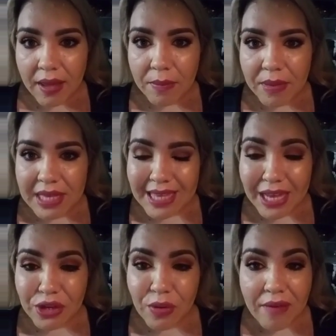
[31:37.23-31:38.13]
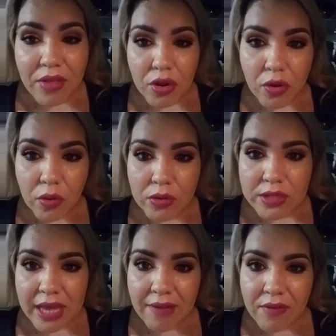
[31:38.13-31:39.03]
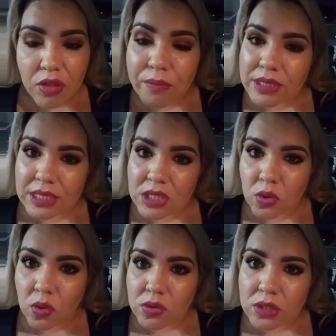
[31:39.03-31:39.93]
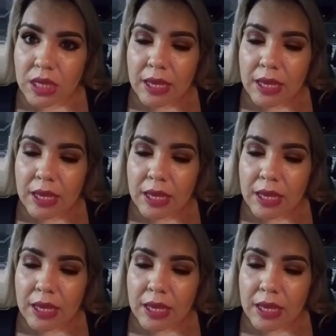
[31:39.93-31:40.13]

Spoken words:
because I do have other goals, I have other business goals